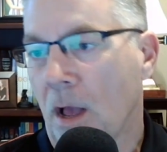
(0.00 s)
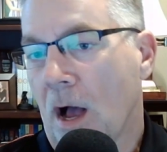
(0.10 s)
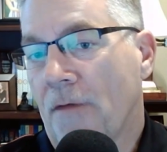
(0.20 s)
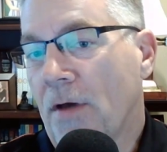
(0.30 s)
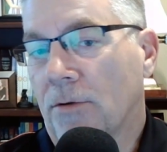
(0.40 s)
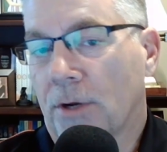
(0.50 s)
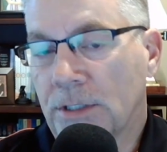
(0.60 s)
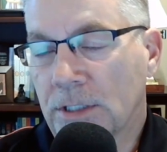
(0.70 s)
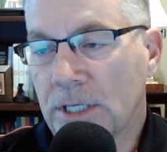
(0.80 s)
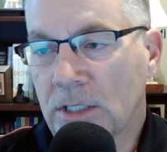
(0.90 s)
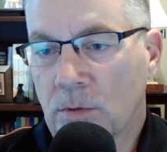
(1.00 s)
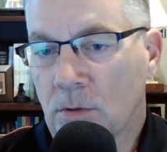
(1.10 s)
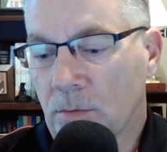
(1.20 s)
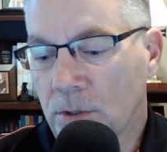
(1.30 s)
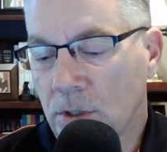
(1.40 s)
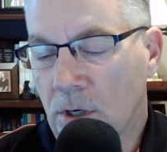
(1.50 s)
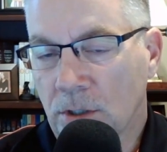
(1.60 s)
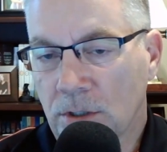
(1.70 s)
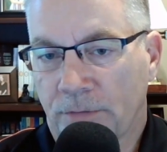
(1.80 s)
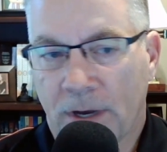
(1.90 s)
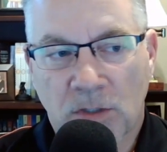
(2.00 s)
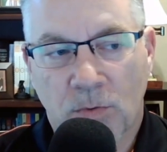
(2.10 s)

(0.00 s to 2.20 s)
I've had great success with Globalstar's device.